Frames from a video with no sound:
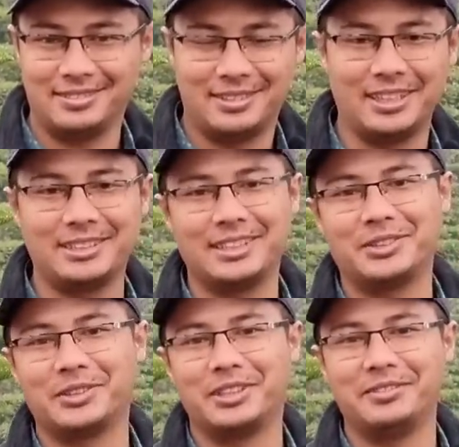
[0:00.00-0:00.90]
dry state
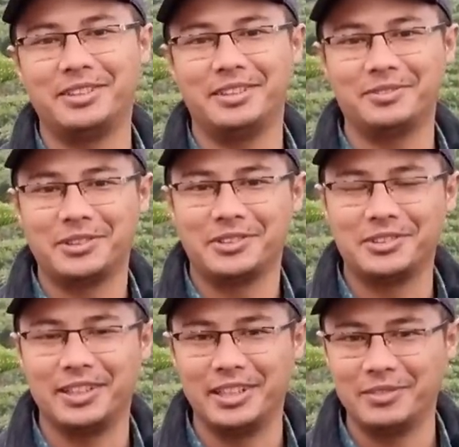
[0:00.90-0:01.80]
Huilivi mundu
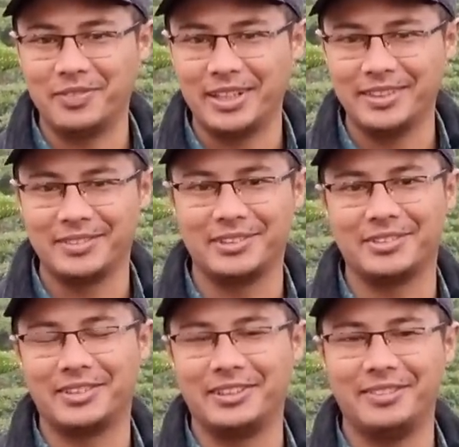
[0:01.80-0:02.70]
to ene pai kutu
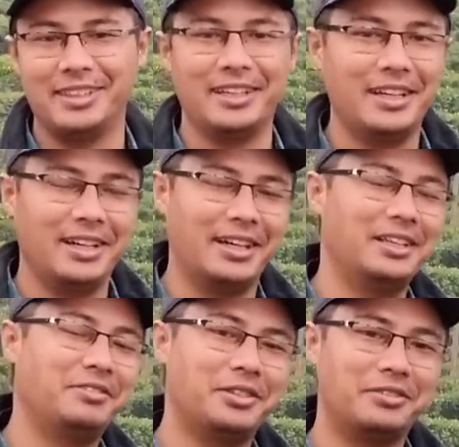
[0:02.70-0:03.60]
Huilivi, and
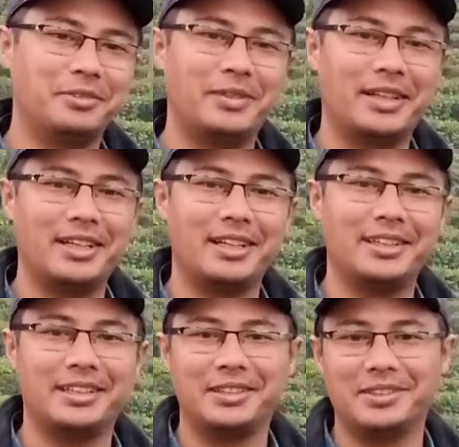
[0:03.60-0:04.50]
if you're from Meghalaya,
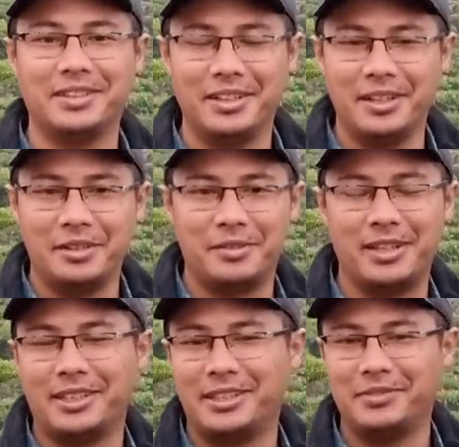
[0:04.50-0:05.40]
then
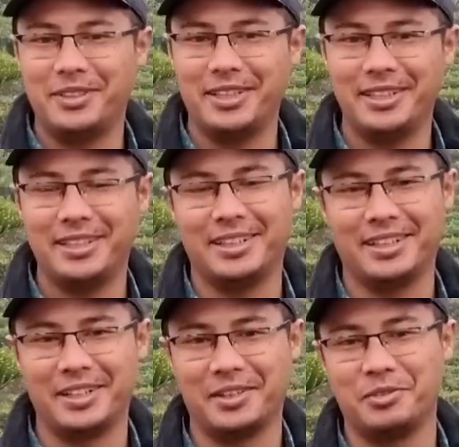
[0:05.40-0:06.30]
Filatip he
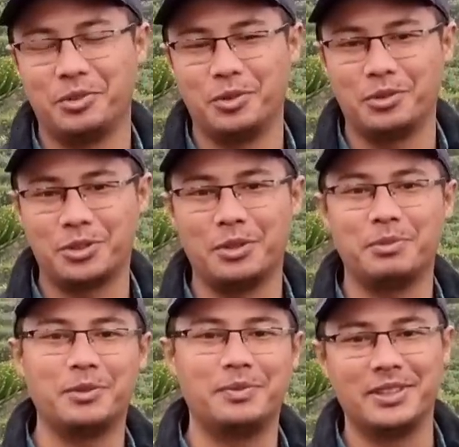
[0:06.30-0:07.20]
shop
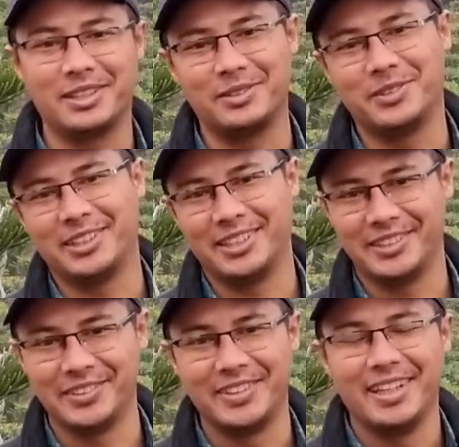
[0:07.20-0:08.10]
open kamut
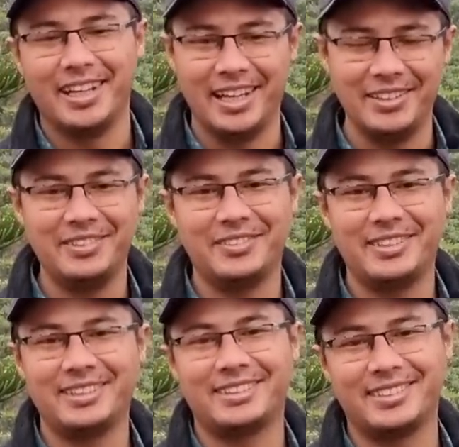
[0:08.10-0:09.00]
ayu. Anyway, with
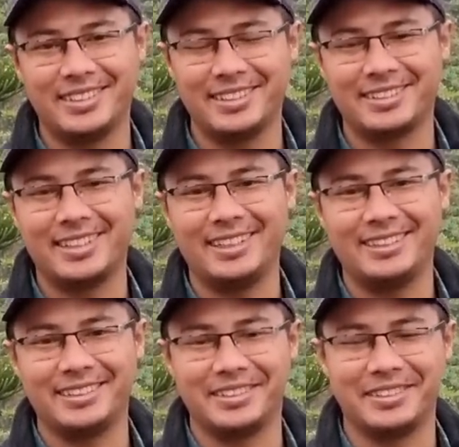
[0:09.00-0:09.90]
this slide